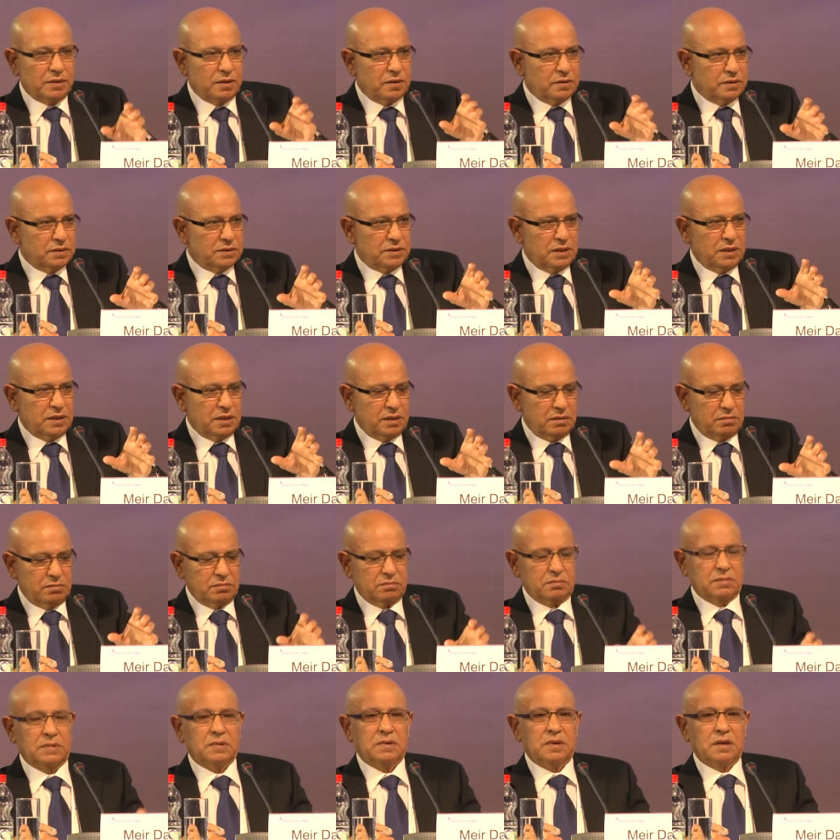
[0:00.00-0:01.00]
There is
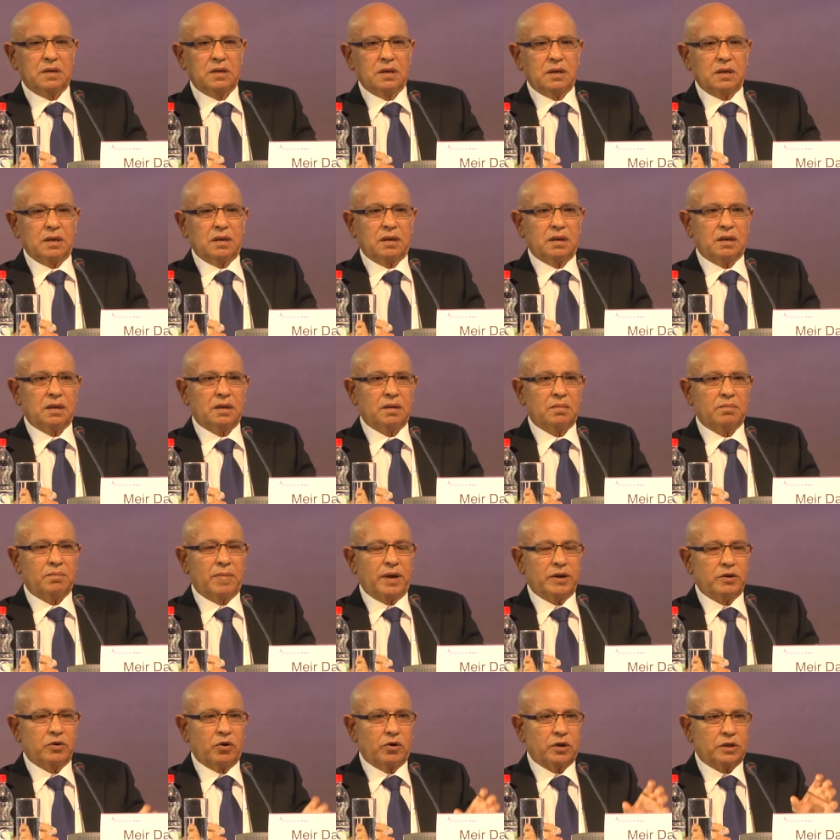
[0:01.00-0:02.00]
a
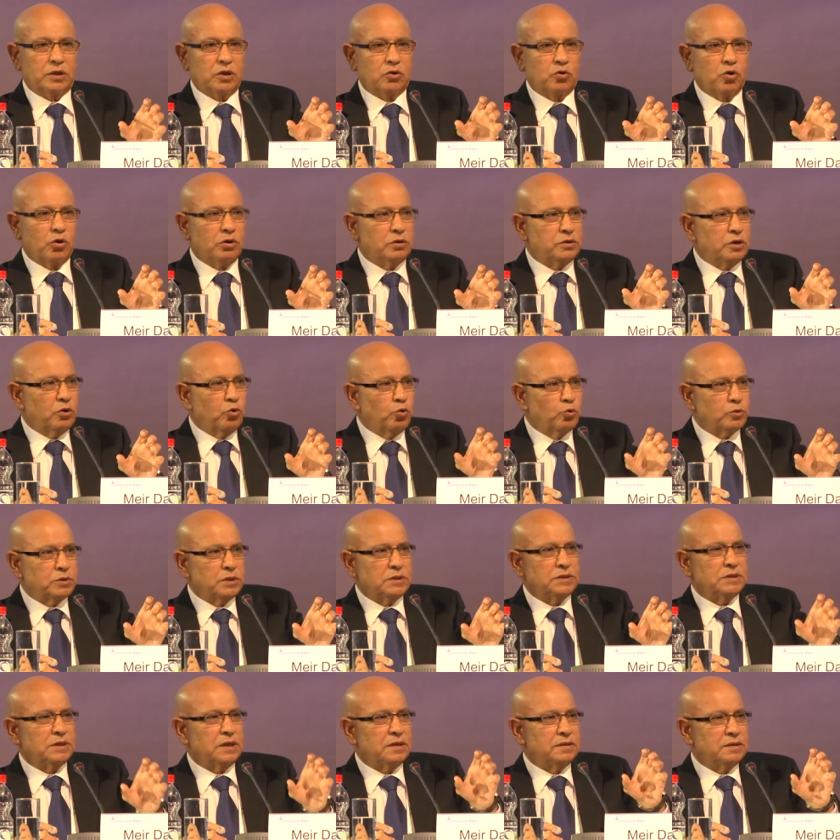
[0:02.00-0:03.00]
minority called the Houthis,